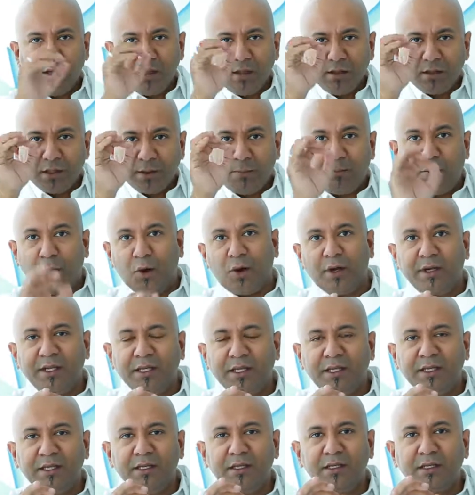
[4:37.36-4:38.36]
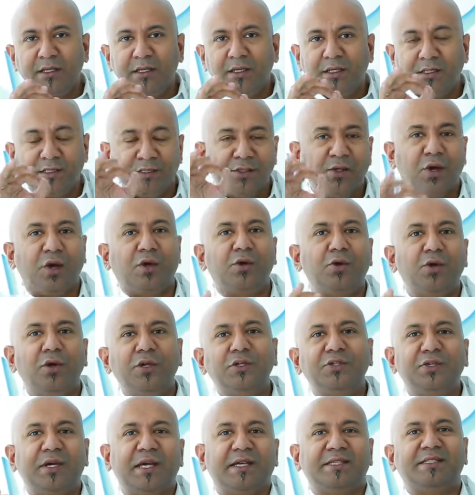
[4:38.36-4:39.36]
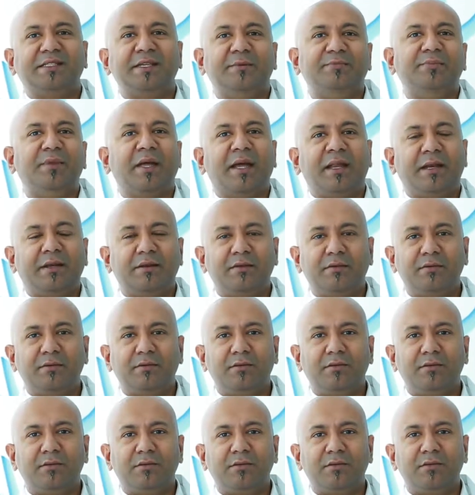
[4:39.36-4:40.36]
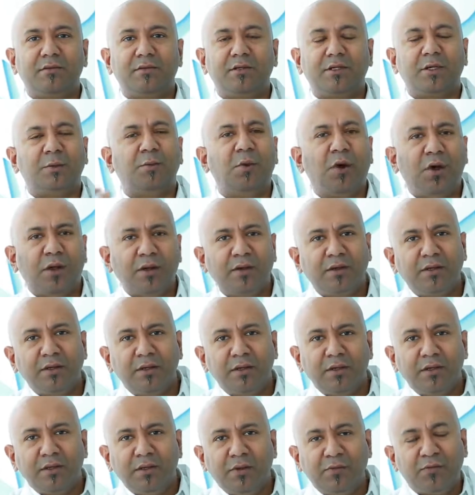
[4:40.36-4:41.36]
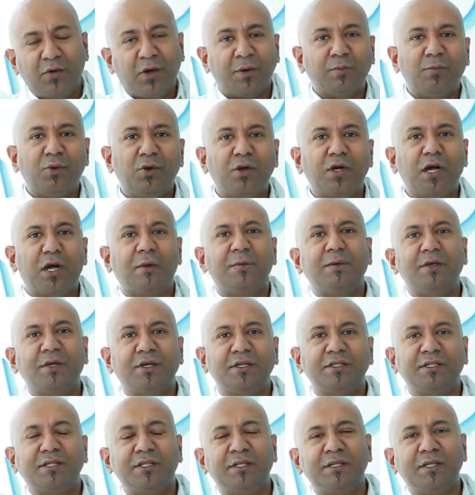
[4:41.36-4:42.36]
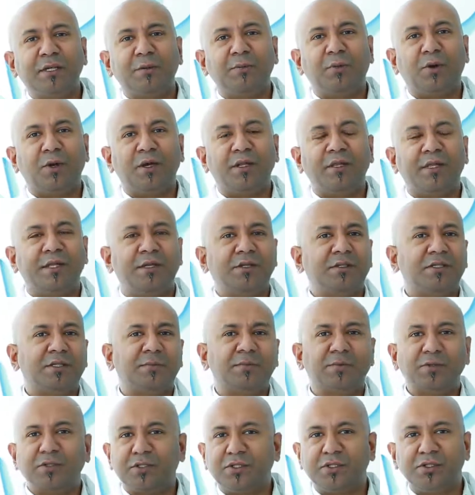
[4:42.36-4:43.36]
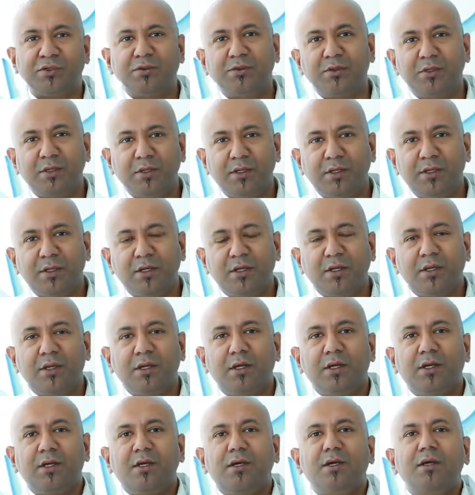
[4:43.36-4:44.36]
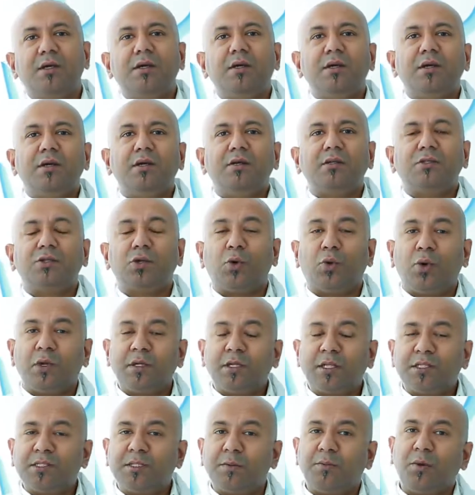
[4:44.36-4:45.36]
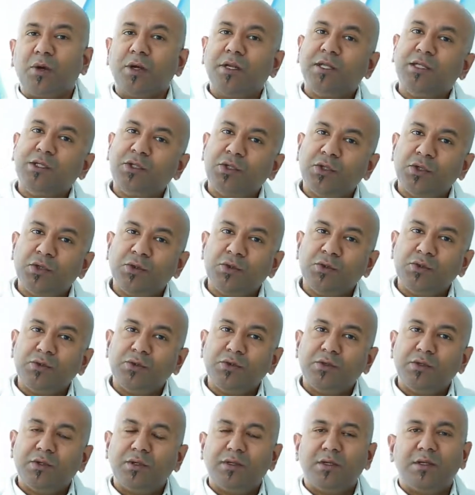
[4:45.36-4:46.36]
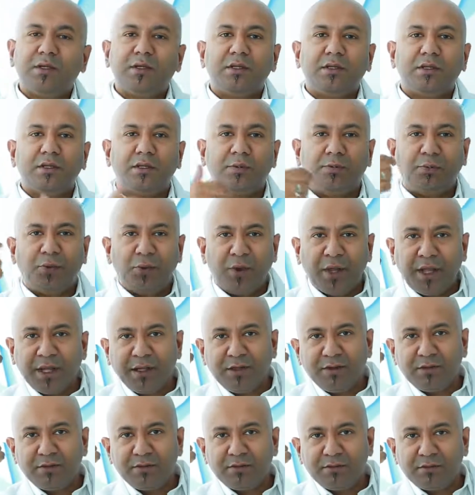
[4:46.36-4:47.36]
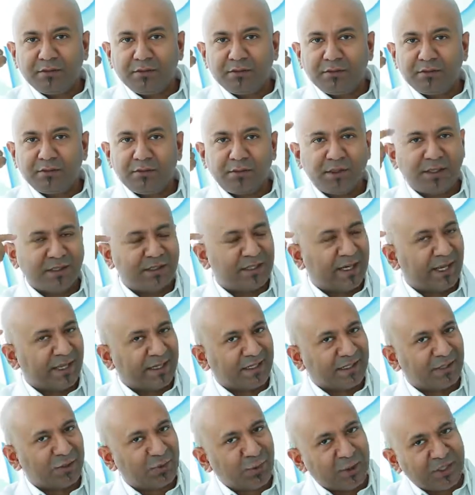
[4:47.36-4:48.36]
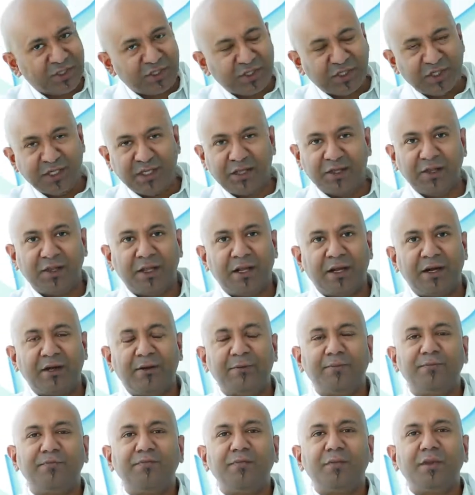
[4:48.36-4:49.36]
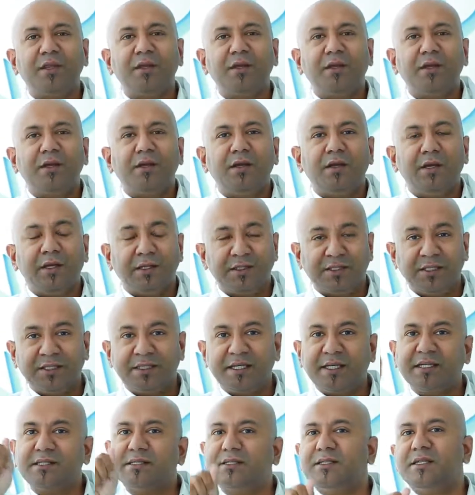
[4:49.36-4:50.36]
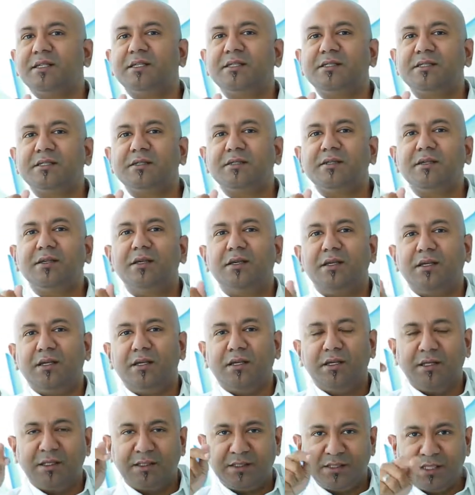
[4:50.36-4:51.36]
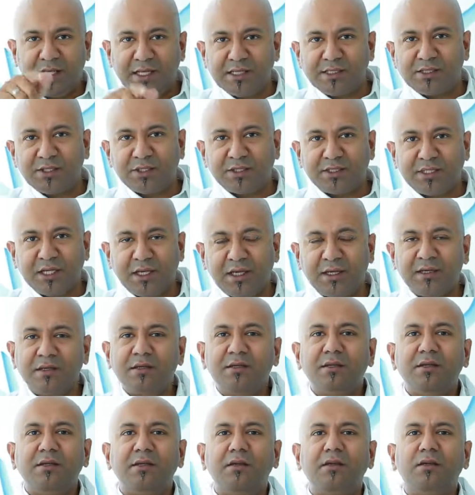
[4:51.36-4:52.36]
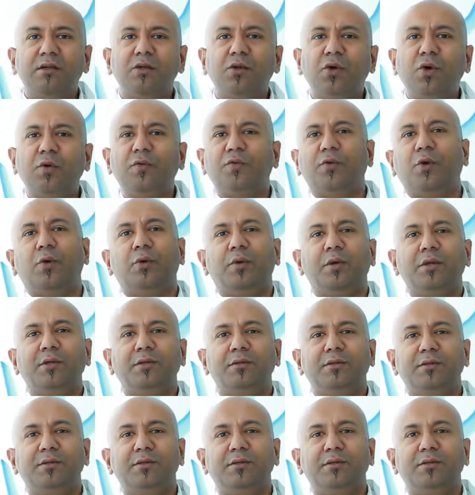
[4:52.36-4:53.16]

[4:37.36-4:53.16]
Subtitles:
The body is not going to accept that. Come on, you've got more carbon dioxide in your body than you're supposed to. So what does the body do? The brain, it's like a switch in there. It detects this, it tells your tongue, go forward.